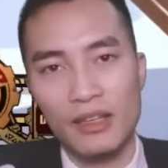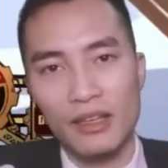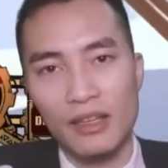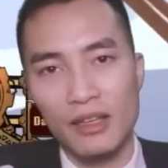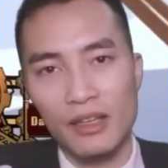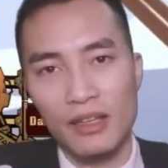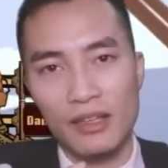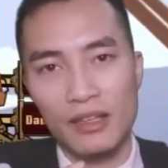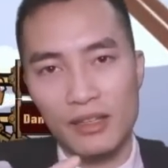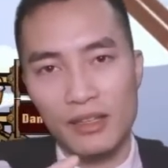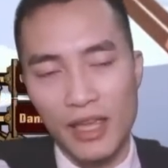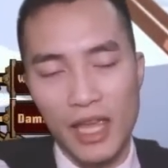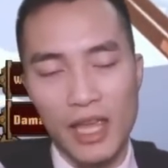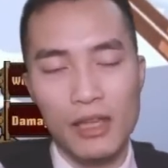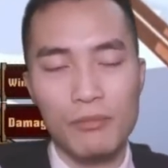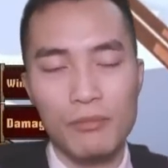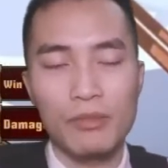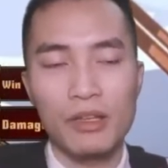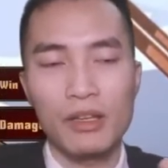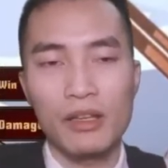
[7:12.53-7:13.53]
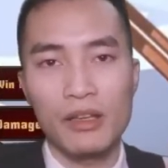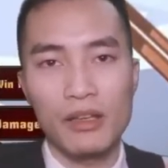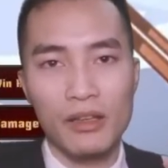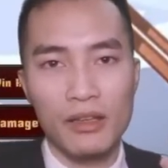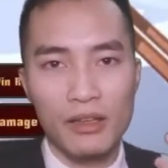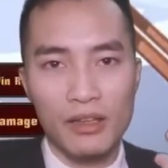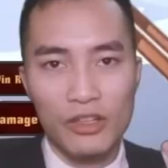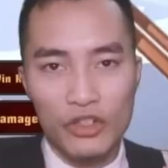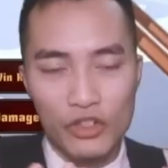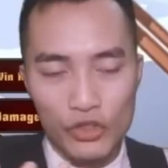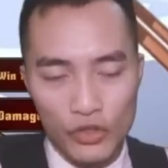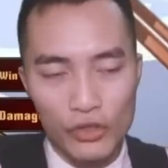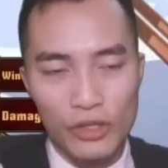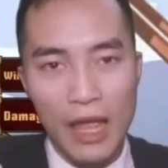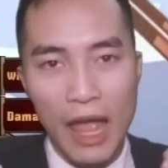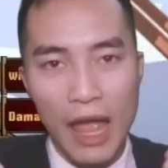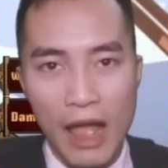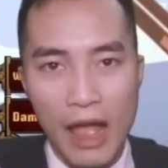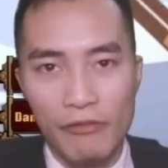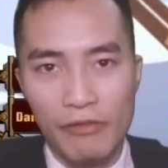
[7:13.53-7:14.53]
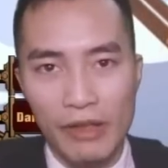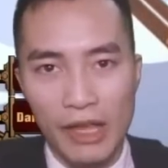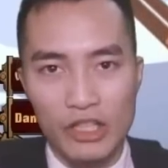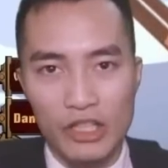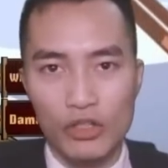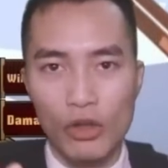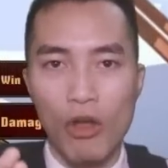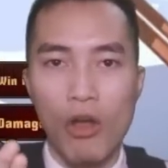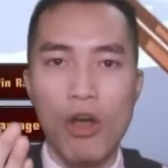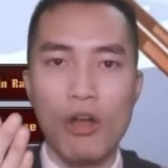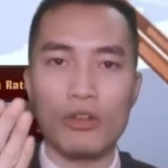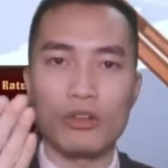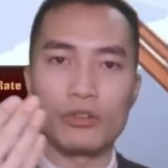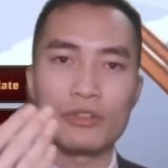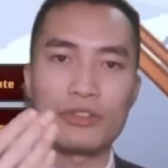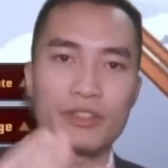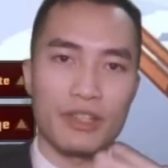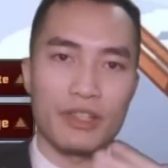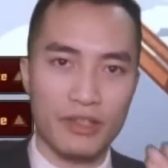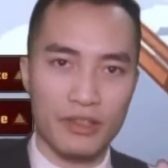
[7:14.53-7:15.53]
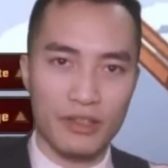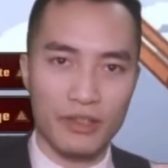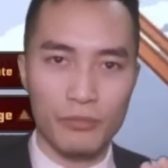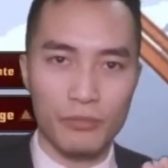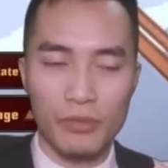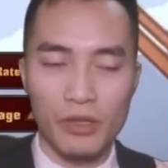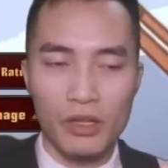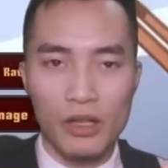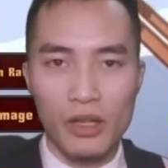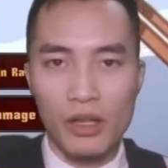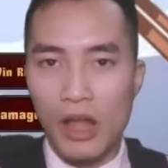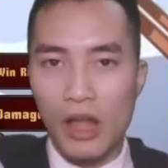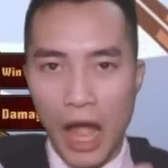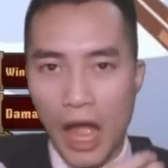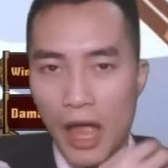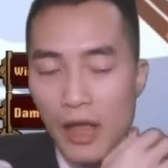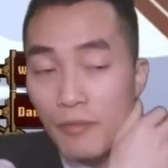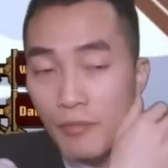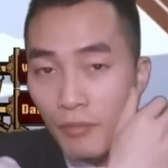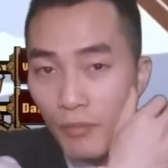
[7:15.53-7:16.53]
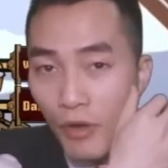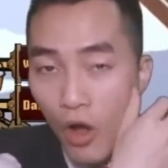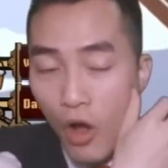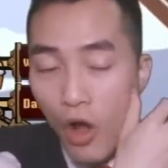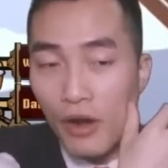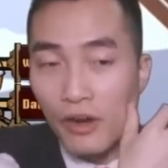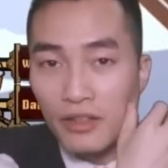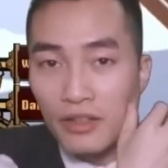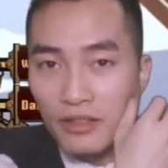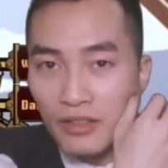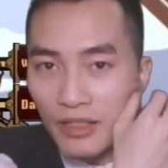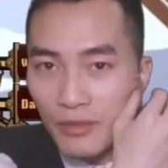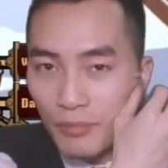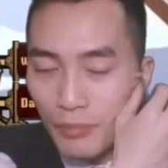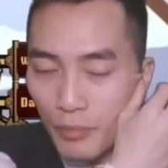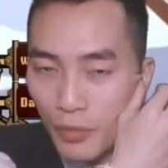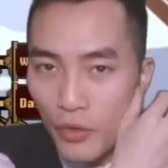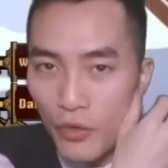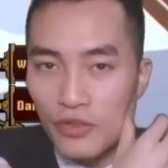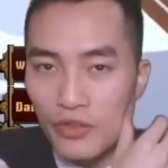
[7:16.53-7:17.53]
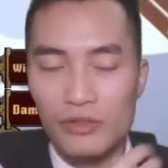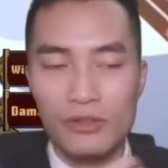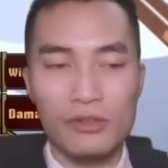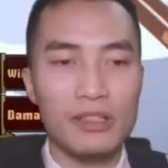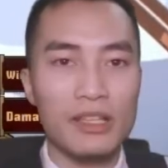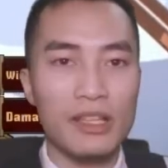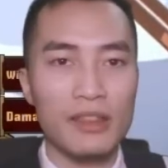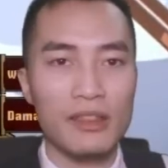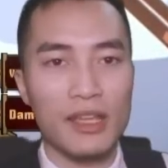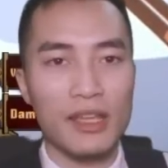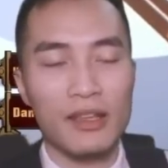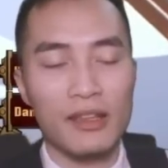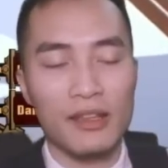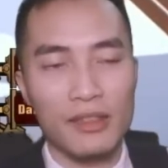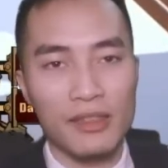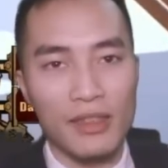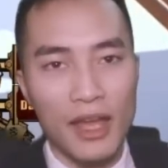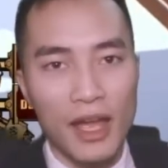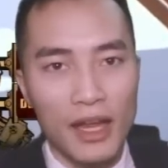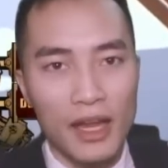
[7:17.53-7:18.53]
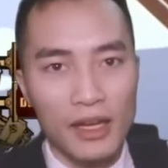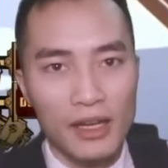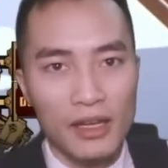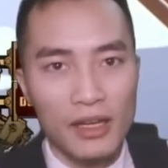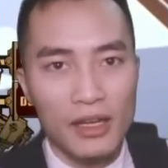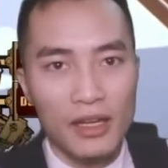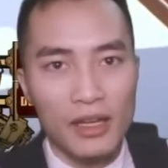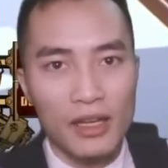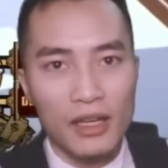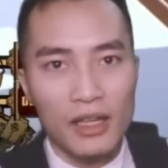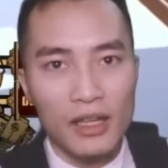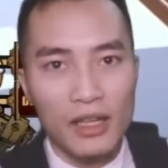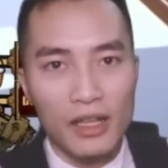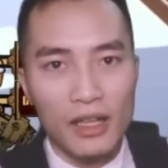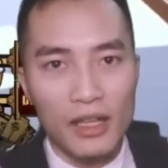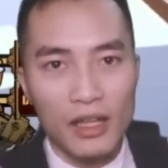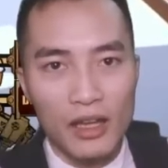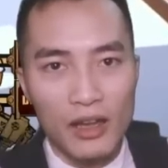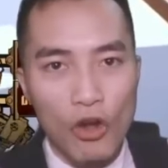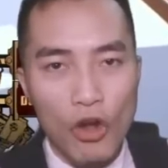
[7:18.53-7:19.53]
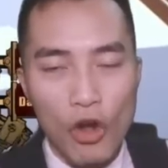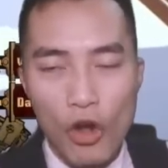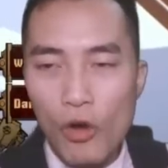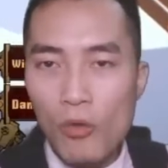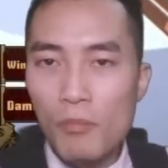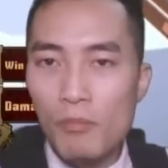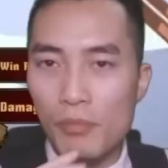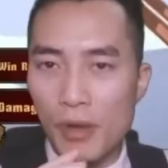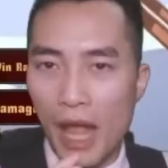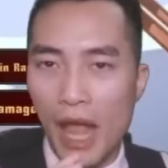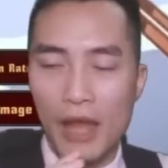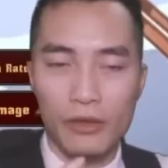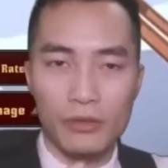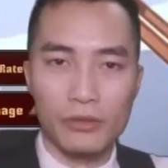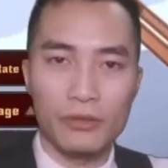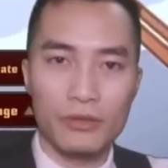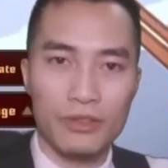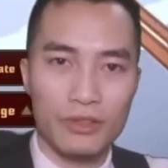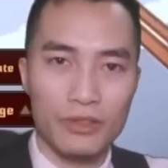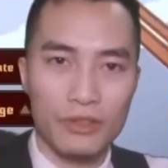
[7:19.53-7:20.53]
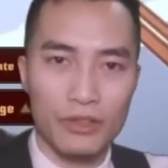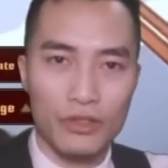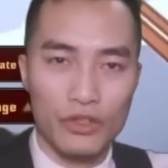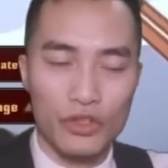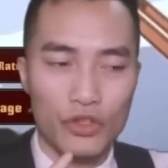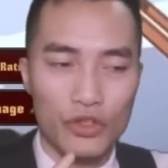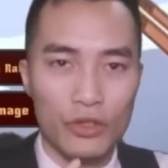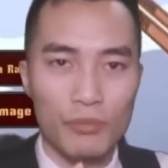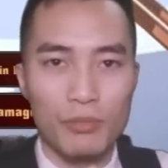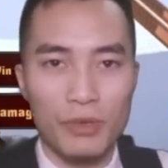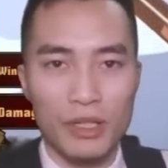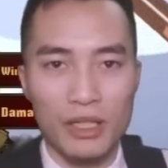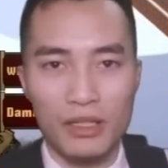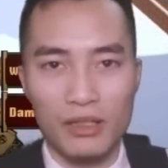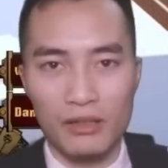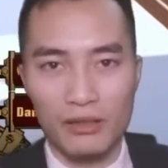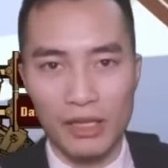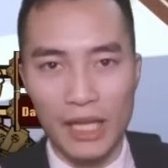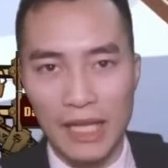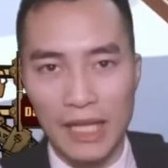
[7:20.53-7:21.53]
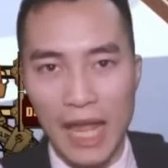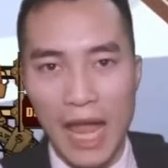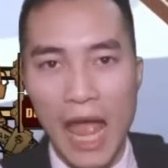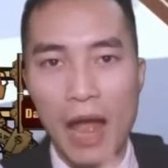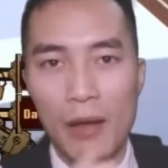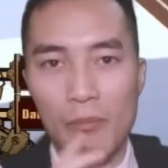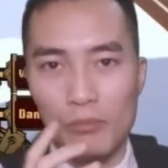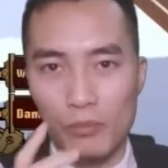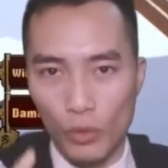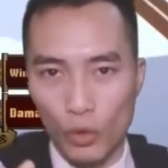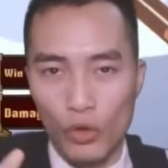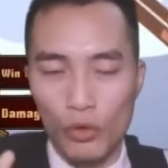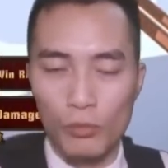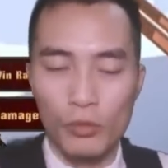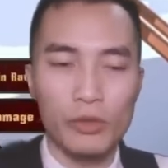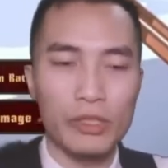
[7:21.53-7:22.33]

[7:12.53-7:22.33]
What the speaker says: game should have a toggle system. I honestly, personally think that all battles should be abnormality